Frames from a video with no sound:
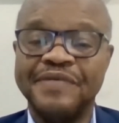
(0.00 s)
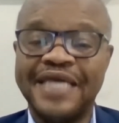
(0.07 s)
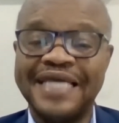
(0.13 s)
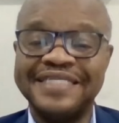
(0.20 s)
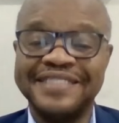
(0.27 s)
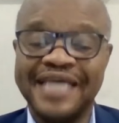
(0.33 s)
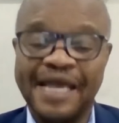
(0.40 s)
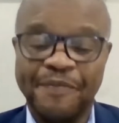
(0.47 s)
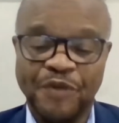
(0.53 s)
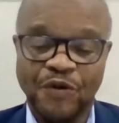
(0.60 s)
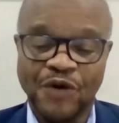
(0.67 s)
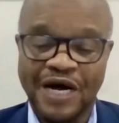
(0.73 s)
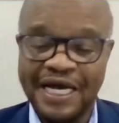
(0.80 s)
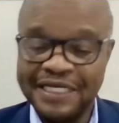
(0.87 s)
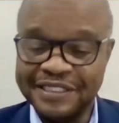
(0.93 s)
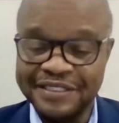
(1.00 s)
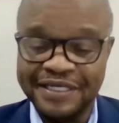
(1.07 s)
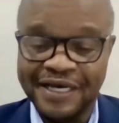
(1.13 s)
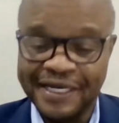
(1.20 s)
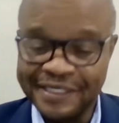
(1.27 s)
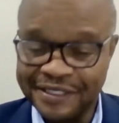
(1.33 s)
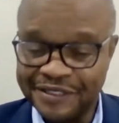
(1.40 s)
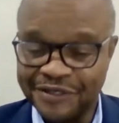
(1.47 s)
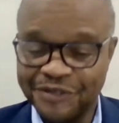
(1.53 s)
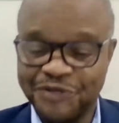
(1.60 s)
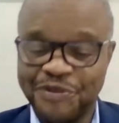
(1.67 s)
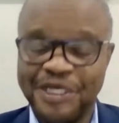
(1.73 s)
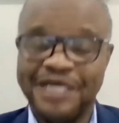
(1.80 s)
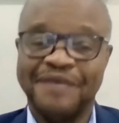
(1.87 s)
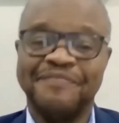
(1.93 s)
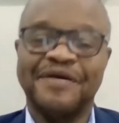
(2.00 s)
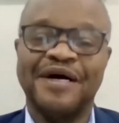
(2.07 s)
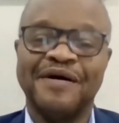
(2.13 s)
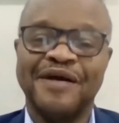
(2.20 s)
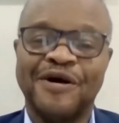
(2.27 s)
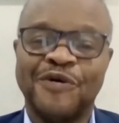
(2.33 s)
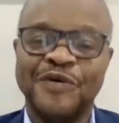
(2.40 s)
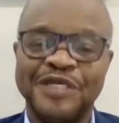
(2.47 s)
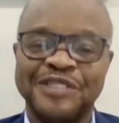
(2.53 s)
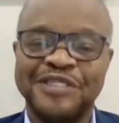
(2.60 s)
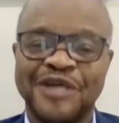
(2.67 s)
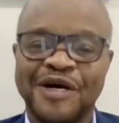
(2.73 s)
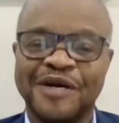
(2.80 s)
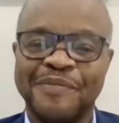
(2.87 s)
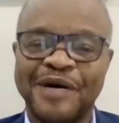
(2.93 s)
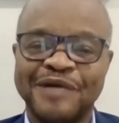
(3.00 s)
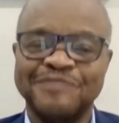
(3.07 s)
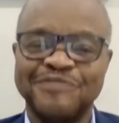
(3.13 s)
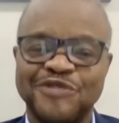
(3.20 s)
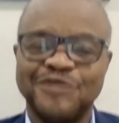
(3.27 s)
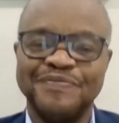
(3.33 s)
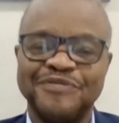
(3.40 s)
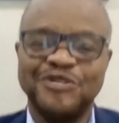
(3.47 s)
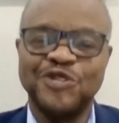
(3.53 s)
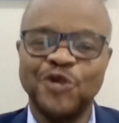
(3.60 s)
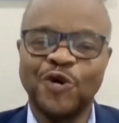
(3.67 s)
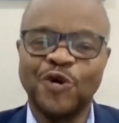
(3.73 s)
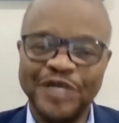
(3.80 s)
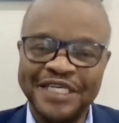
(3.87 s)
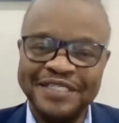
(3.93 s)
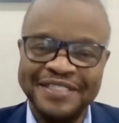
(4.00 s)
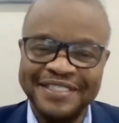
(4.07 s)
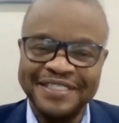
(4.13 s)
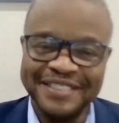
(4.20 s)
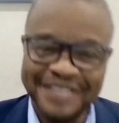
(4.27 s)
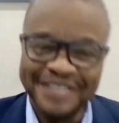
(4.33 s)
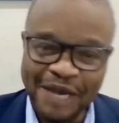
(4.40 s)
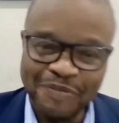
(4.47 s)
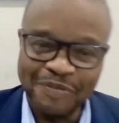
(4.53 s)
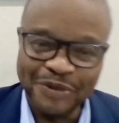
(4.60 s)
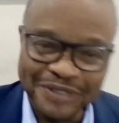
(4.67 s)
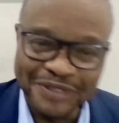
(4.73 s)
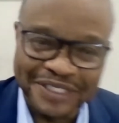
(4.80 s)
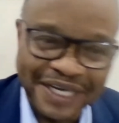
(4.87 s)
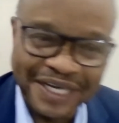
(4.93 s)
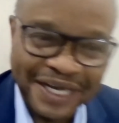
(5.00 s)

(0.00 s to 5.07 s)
Example-wise, and Nadia knows me, I always talk about stories and examples.